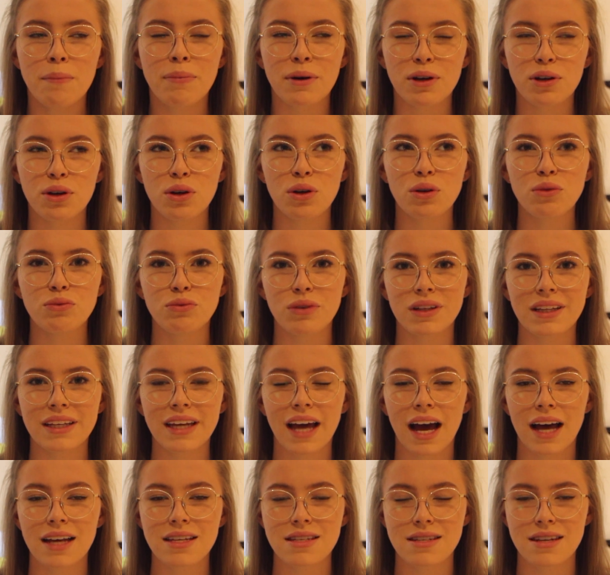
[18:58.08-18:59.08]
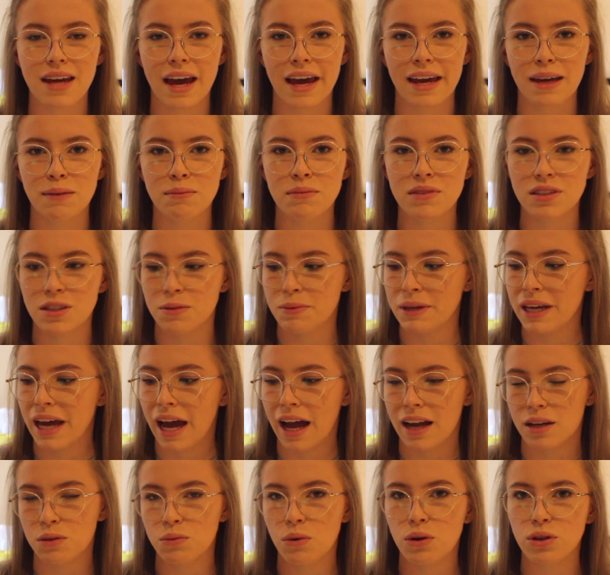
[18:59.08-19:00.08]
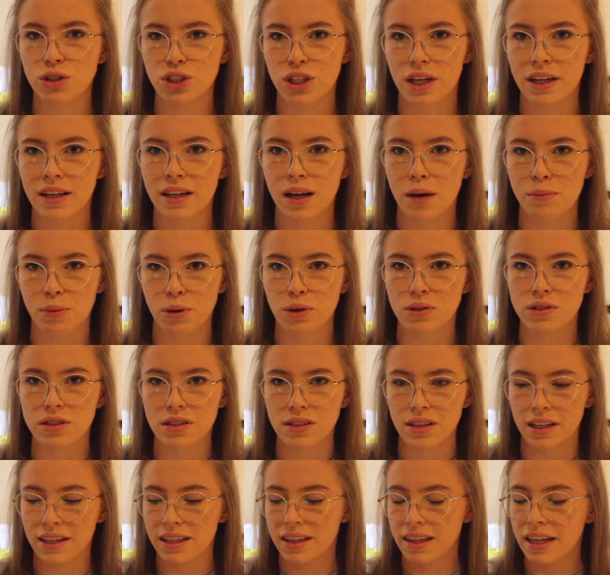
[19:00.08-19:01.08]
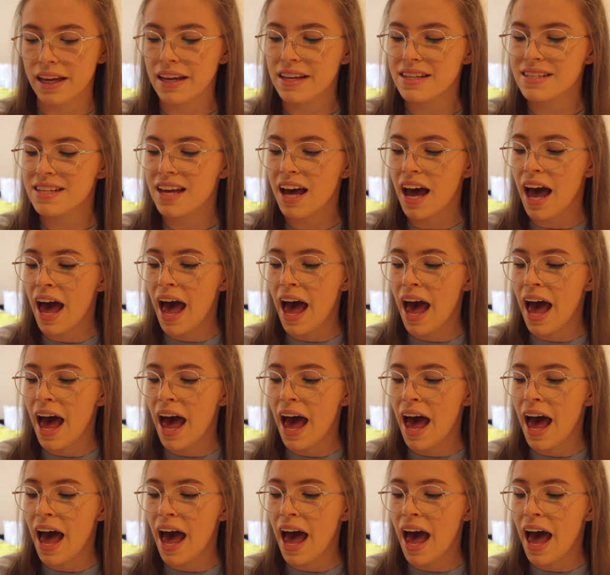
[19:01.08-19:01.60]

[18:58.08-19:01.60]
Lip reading: but who really has time to be hand washing a bottle like this?